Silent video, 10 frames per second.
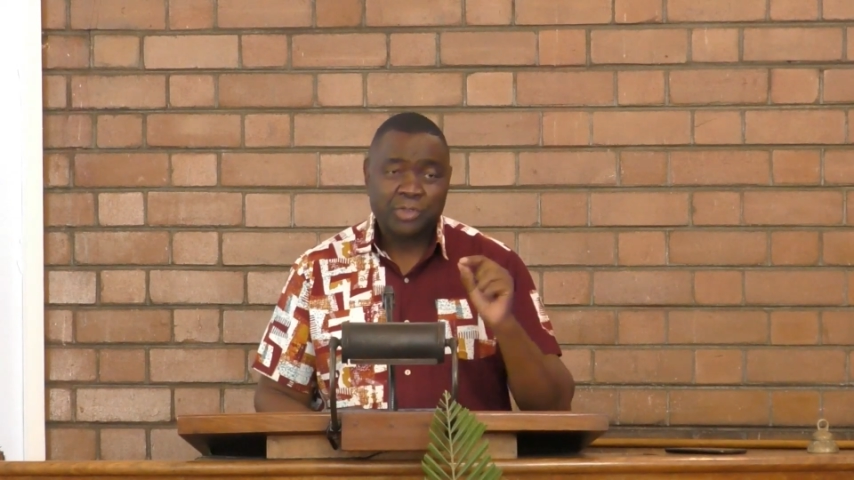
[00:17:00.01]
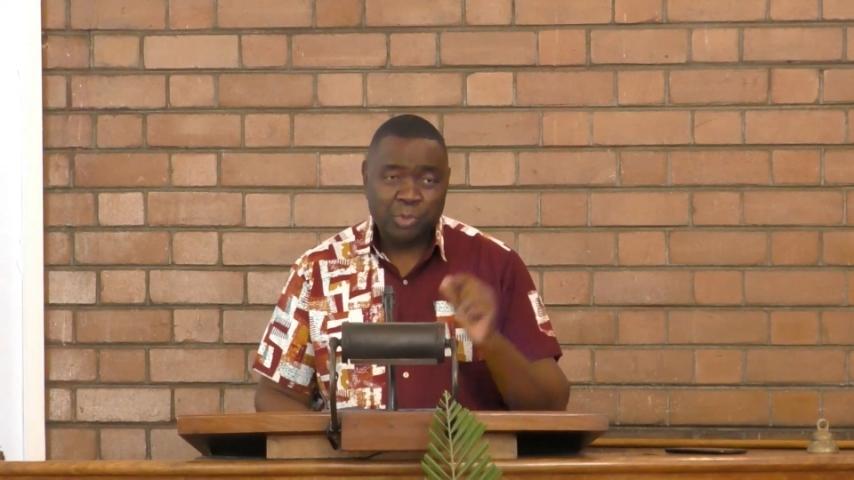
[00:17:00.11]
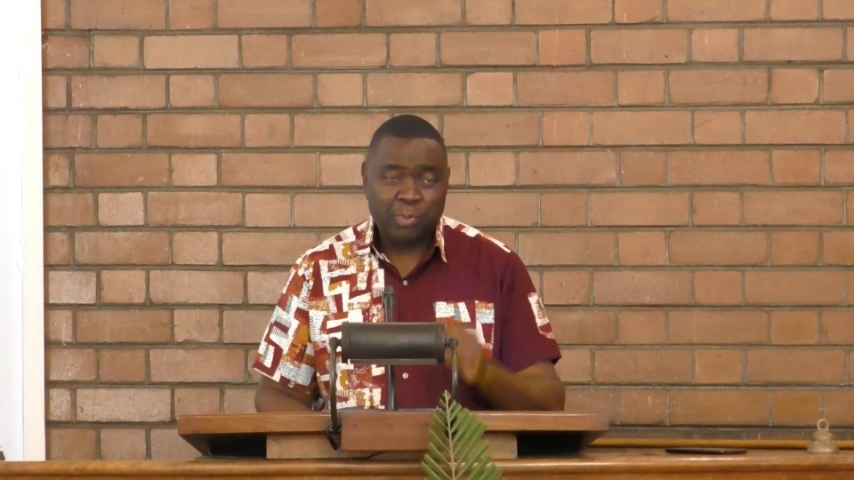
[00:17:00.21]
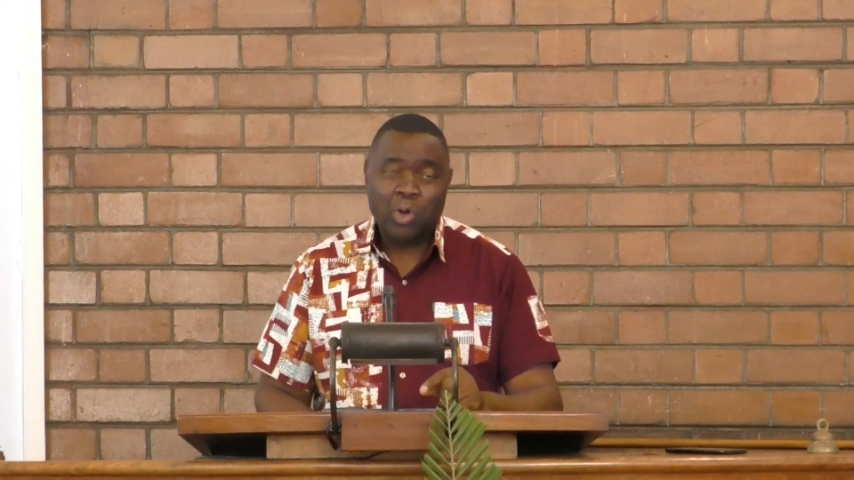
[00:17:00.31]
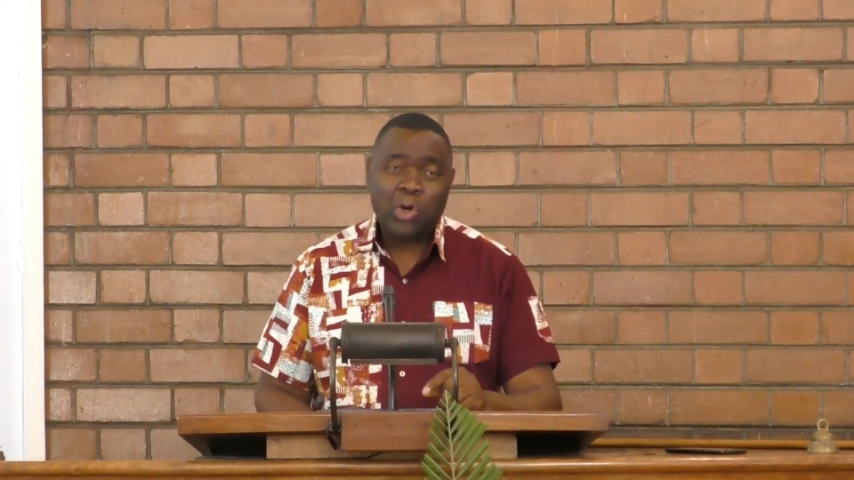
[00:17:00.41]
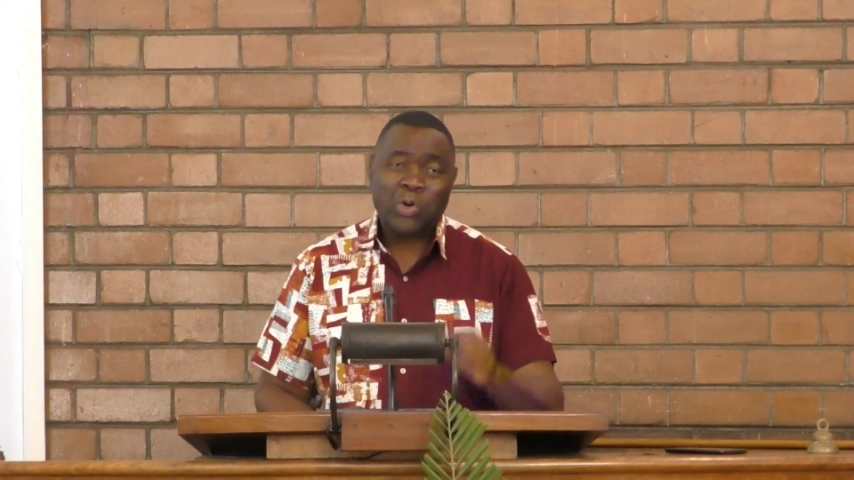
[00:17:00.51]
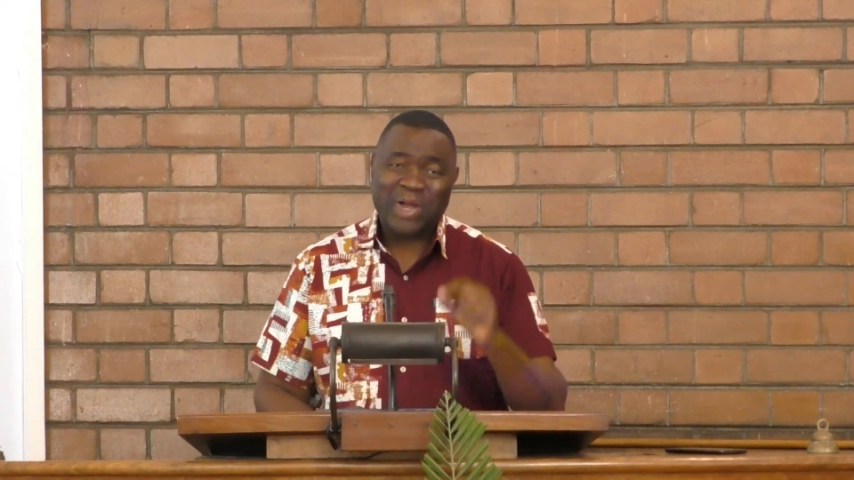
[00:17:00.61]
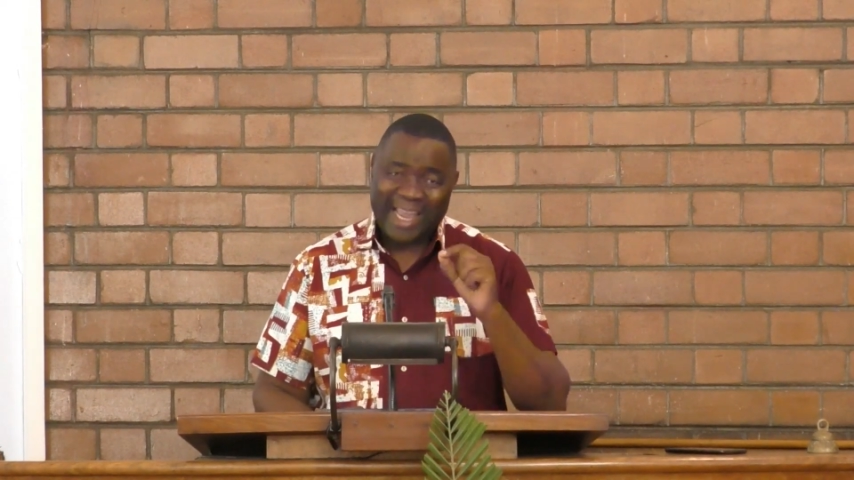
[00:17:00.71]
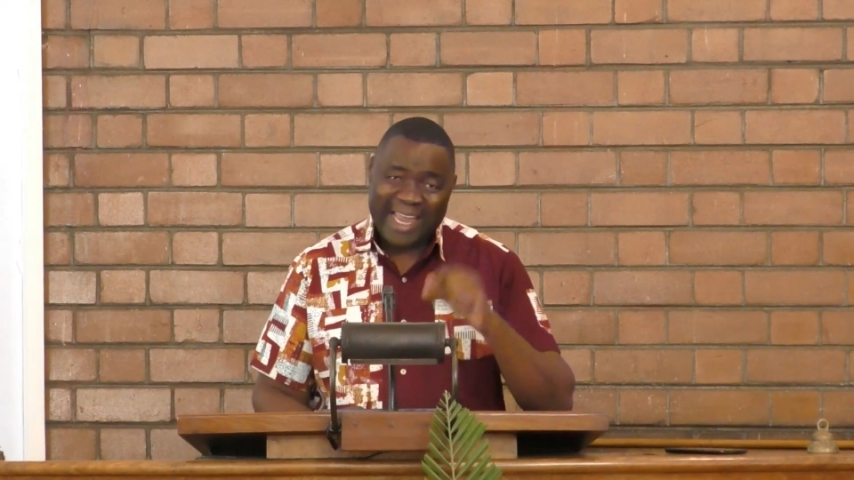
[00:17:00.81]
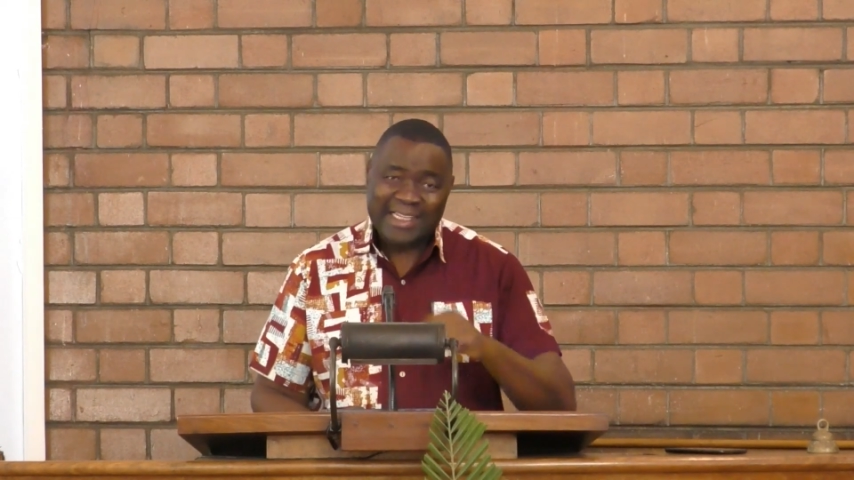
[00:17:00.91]

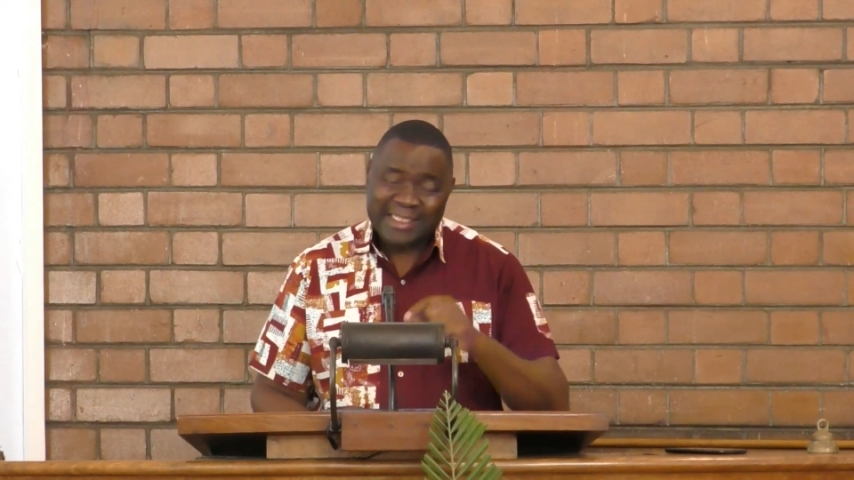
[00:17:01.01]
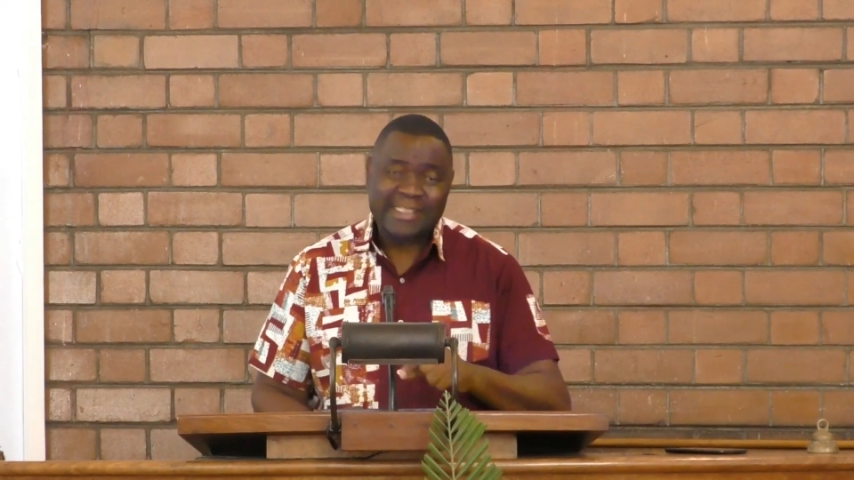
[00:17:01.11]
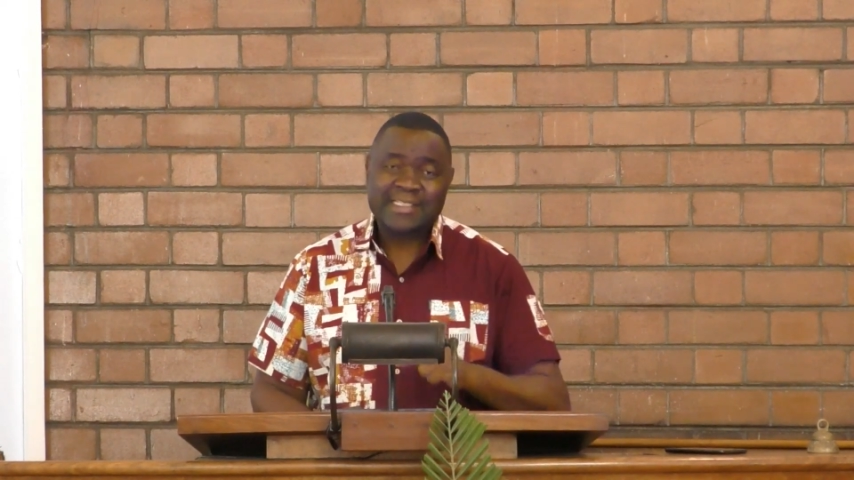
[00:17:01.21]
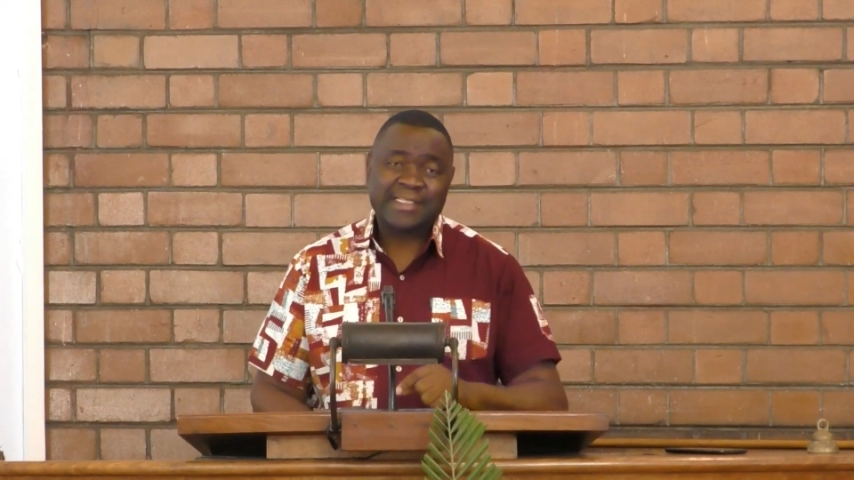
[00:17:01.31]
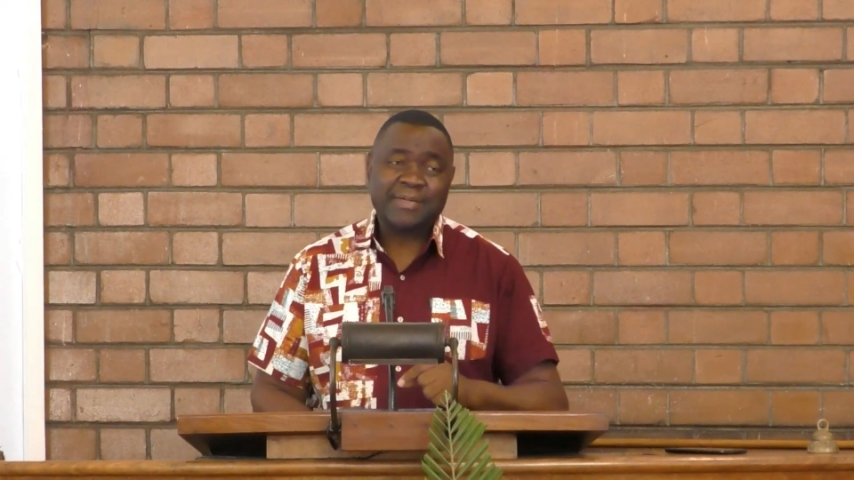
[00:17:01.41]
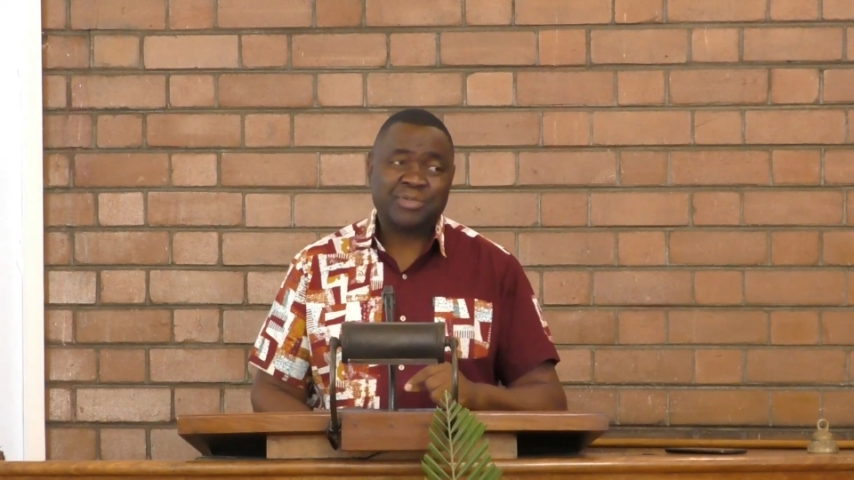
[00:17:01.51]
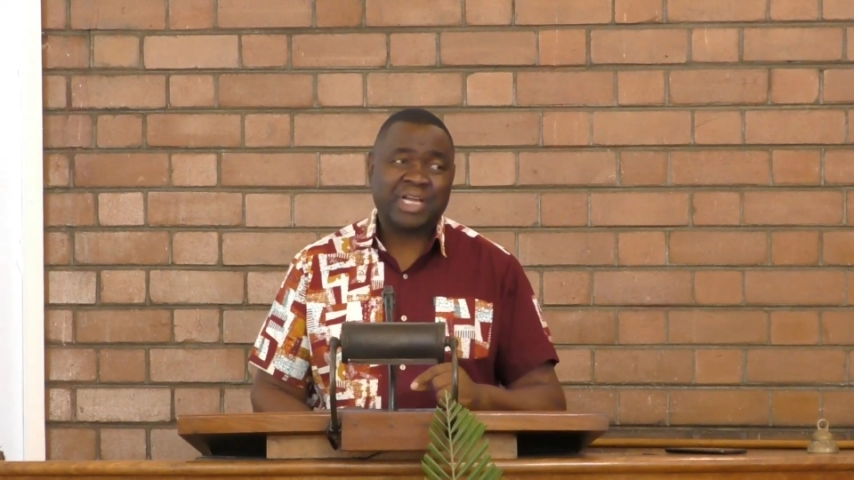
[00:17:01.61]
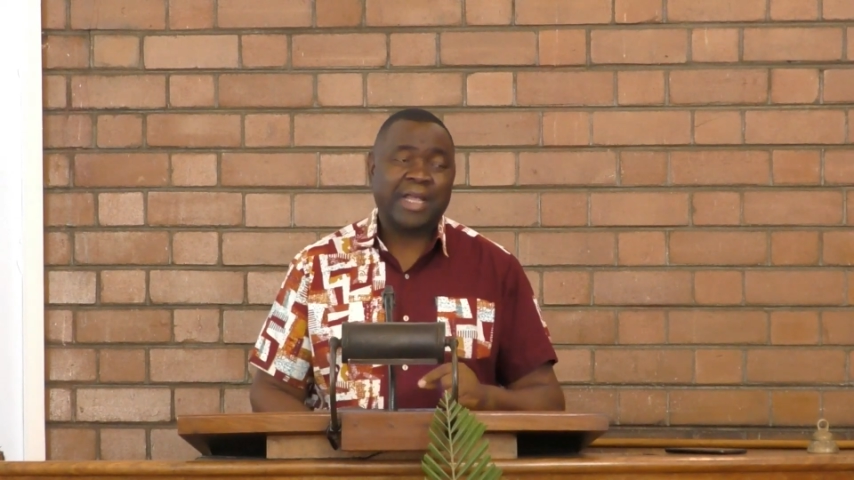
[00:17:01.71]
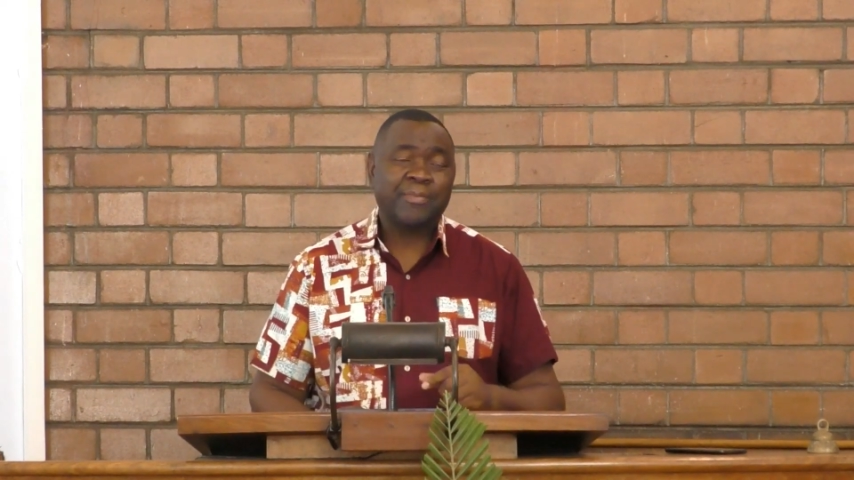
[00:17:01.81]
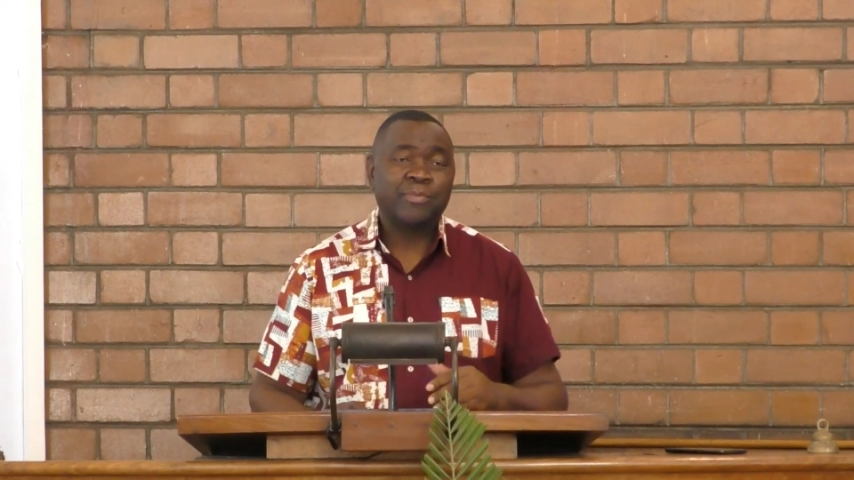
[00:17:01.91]
tomorrow at the same
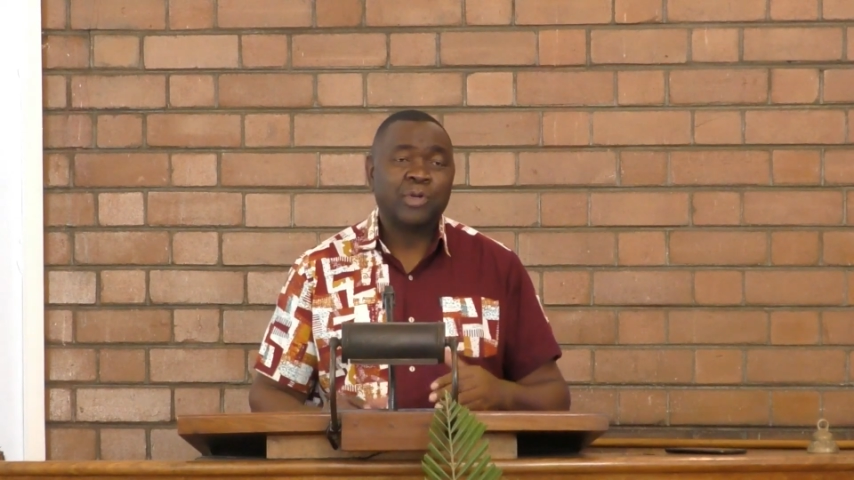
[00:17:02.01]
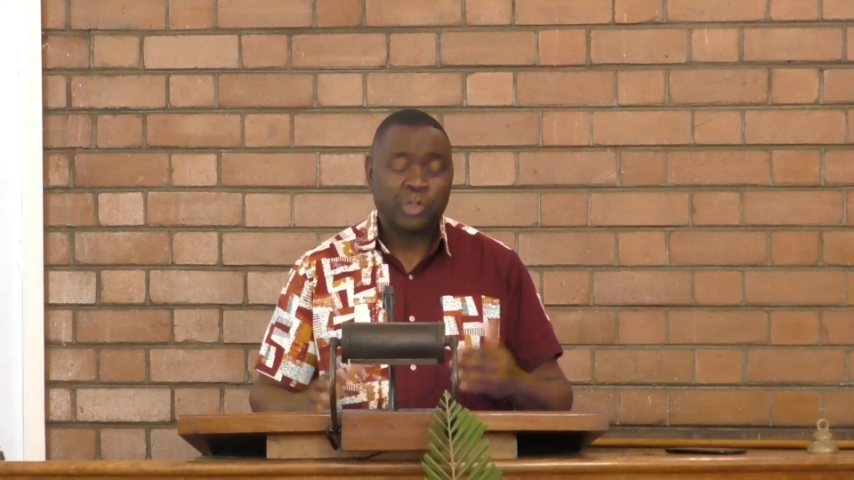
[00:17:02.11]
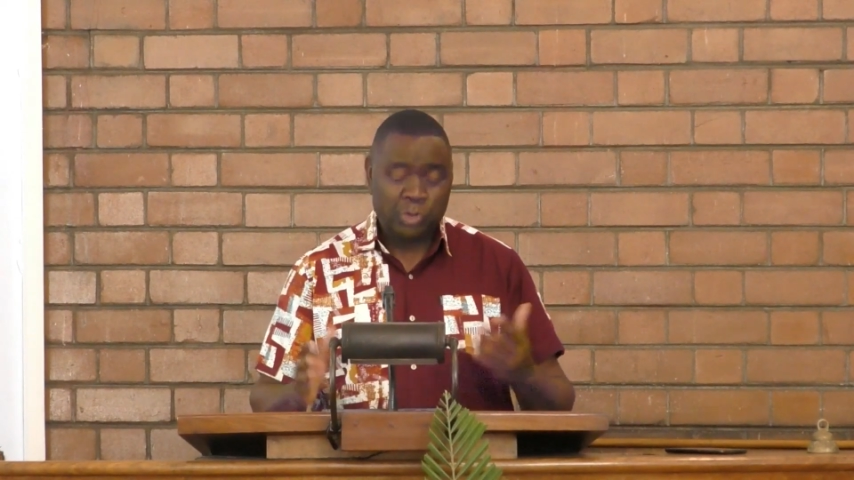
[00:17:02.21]
time